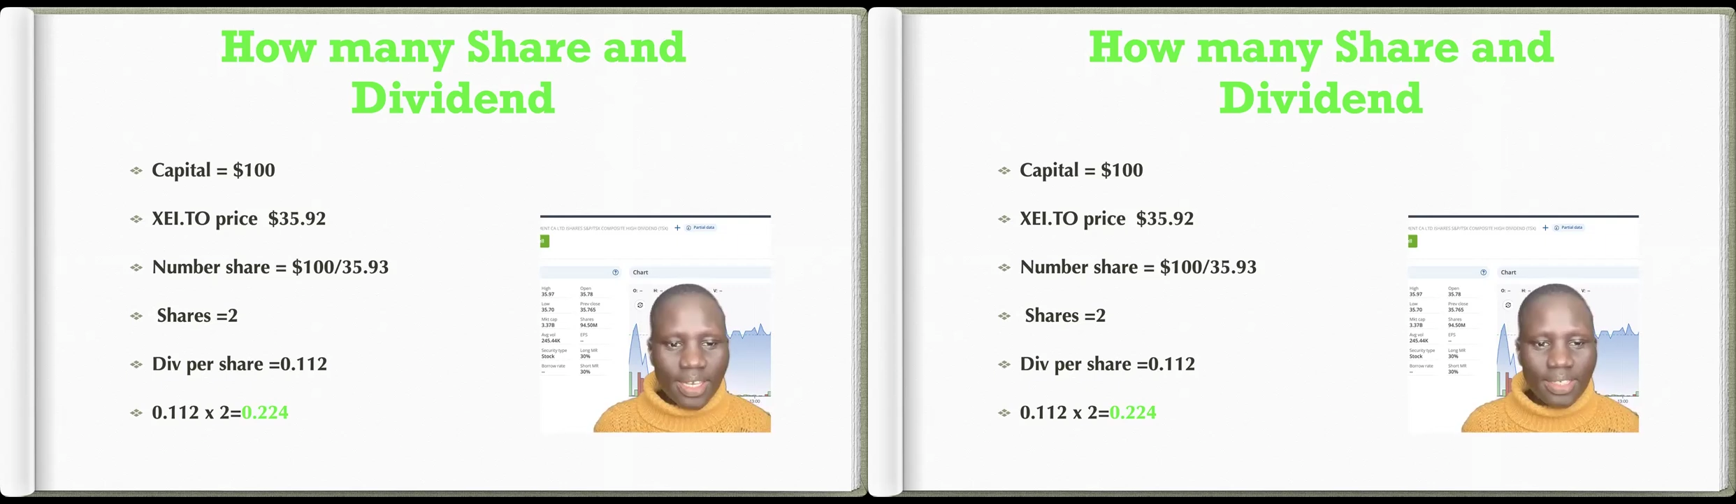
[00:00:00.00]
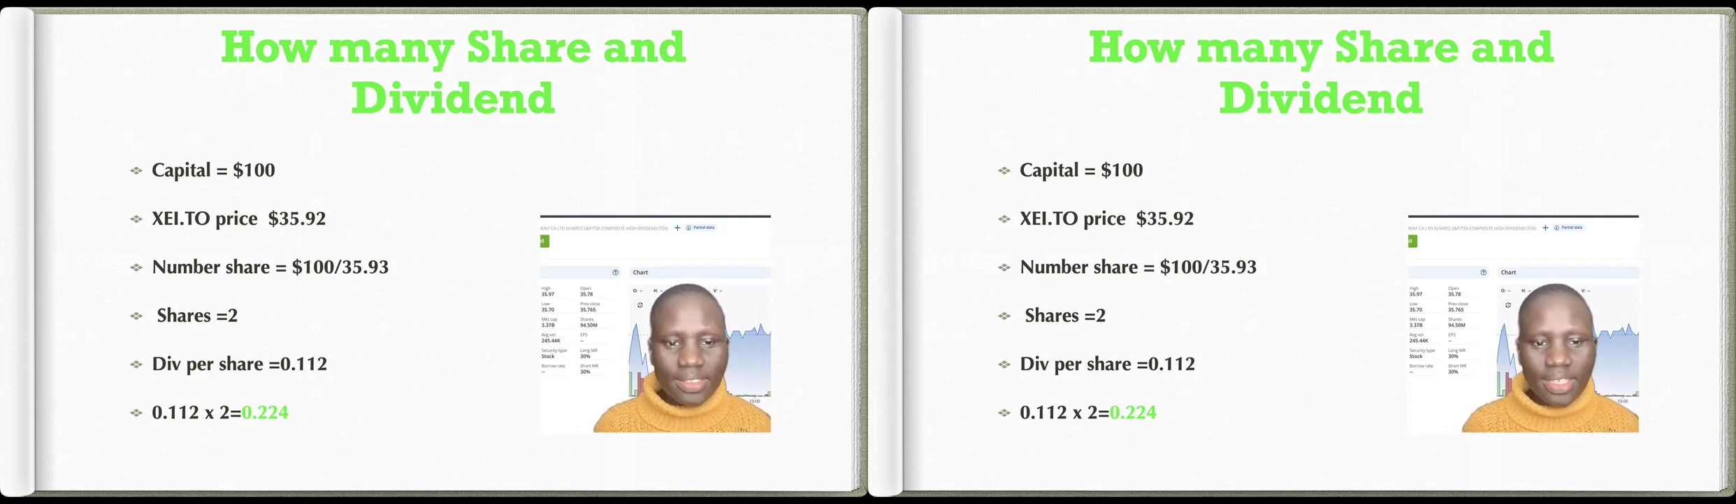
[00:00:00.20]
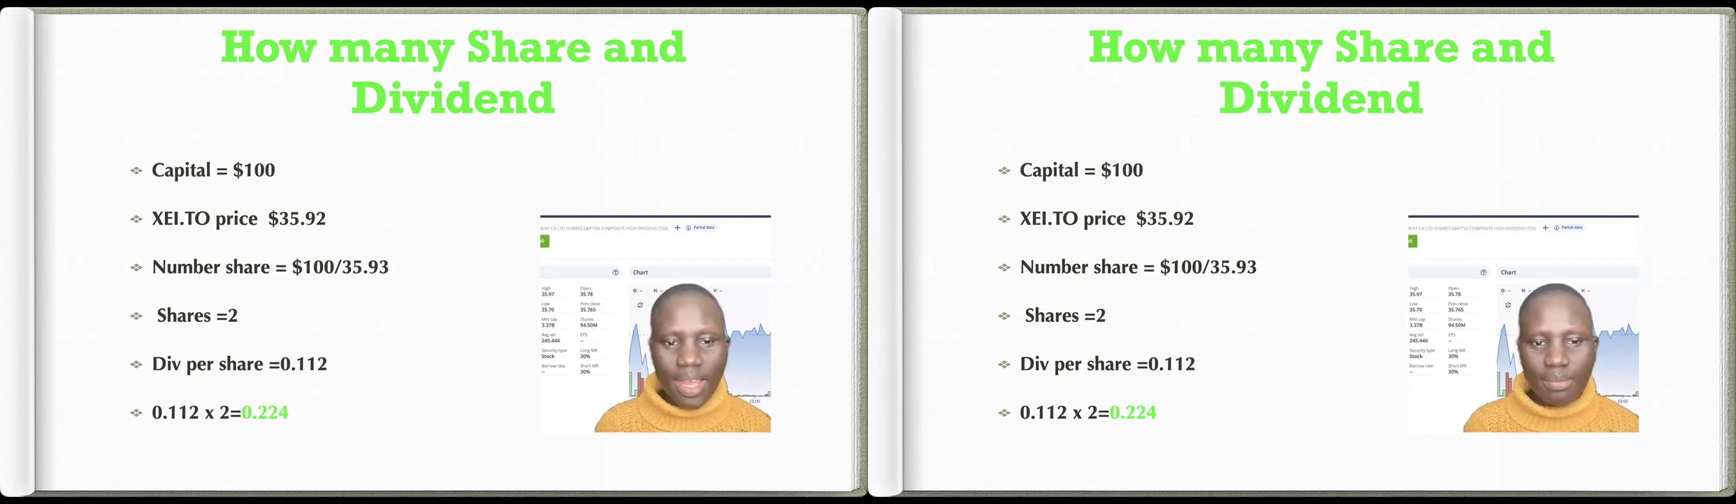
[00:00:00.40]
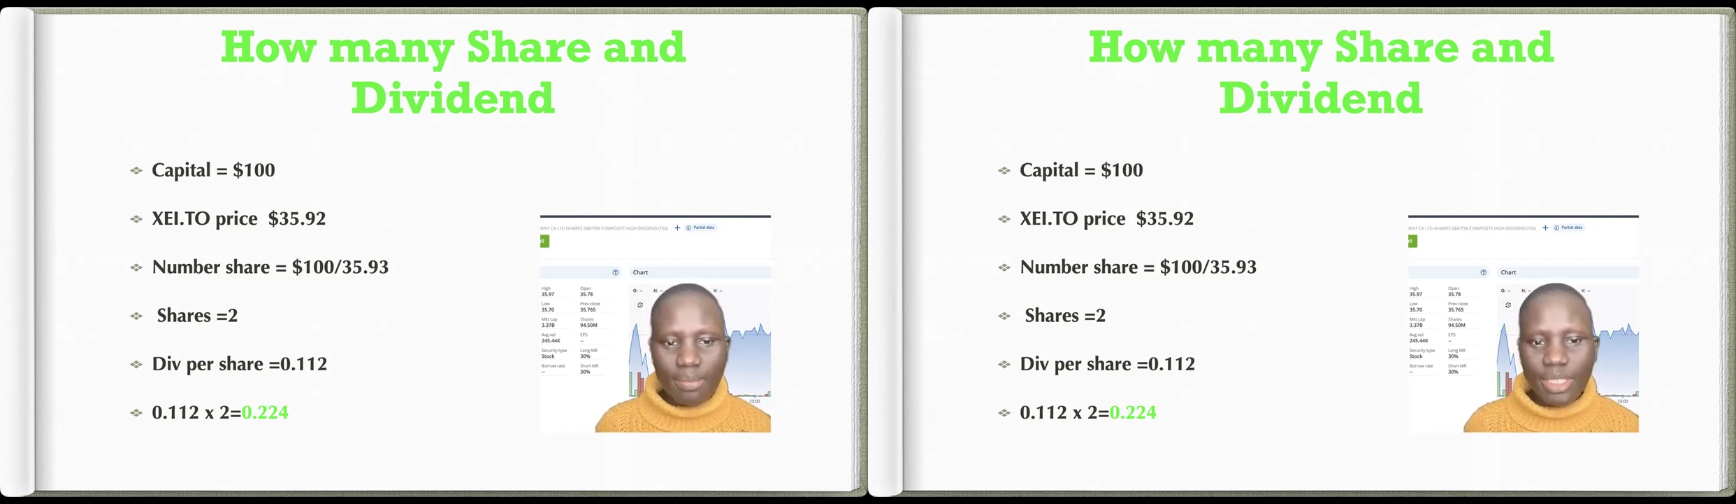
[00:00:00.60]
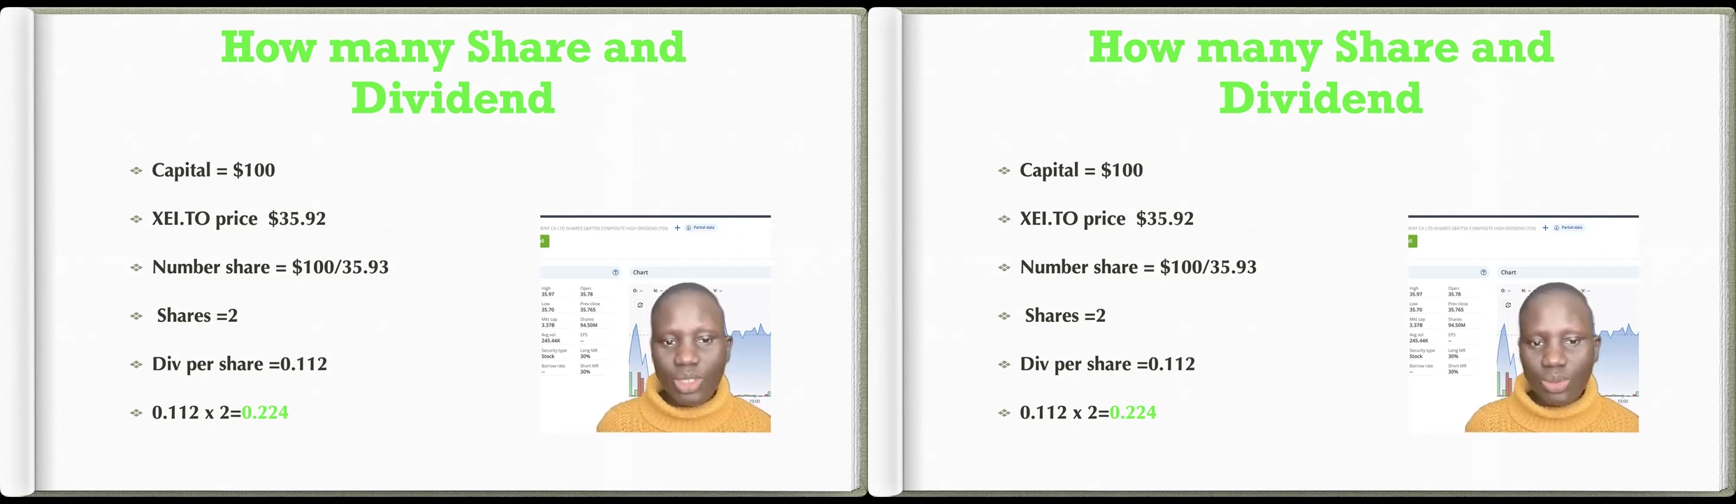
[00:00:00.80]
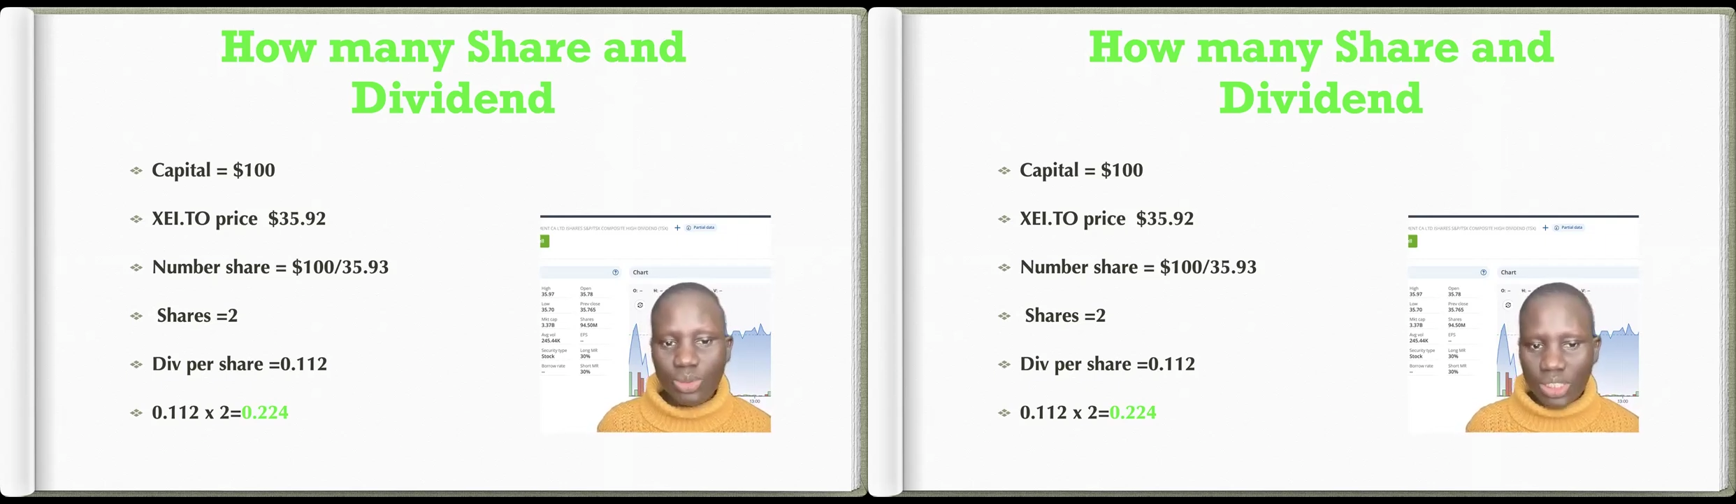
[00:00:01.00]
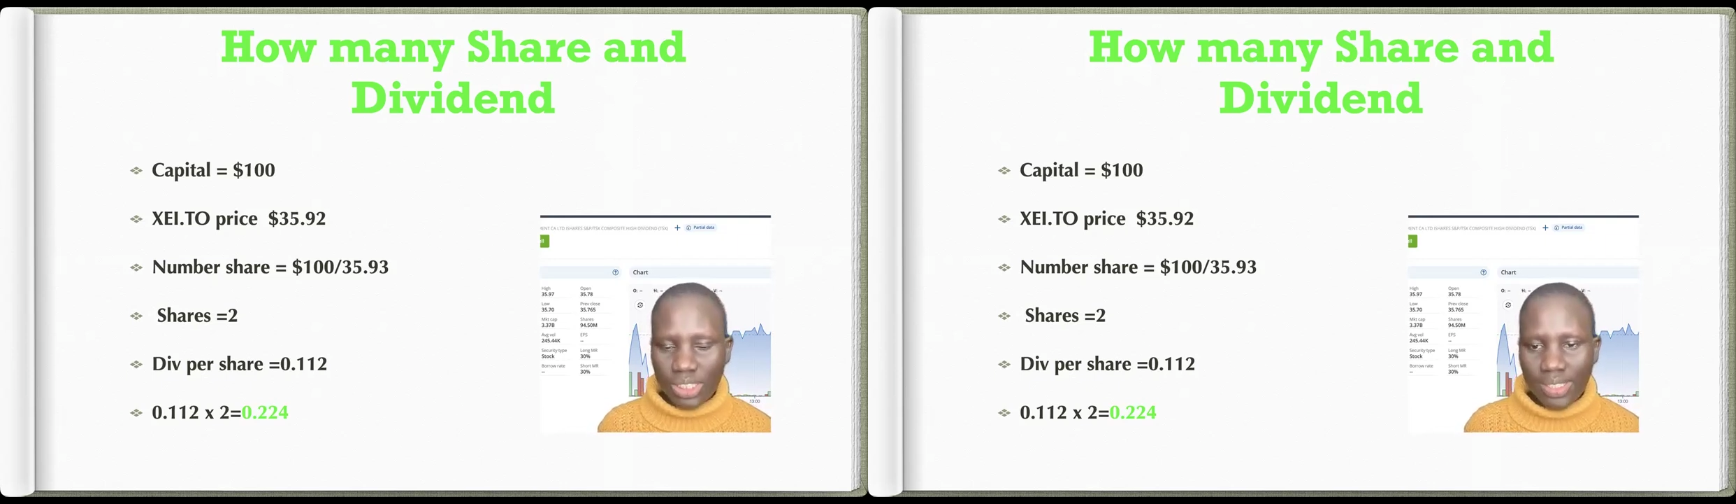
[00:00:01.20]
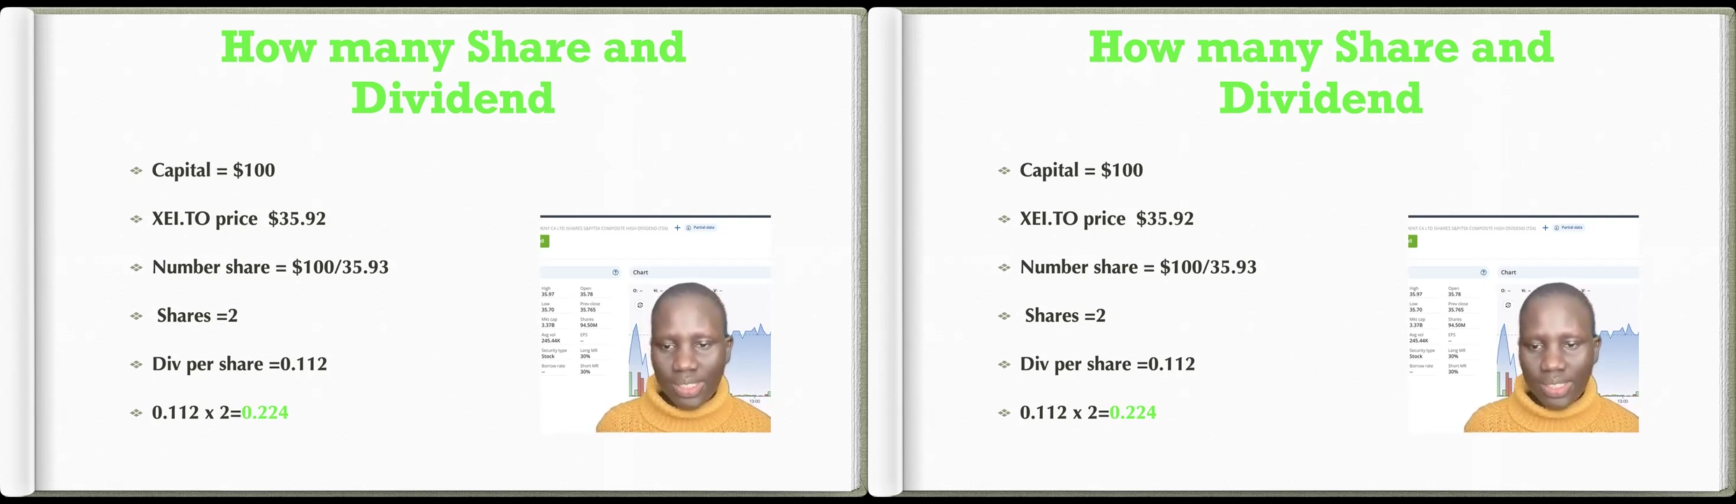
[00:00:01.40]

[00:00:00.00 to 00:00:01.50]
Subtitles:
times 2 shares,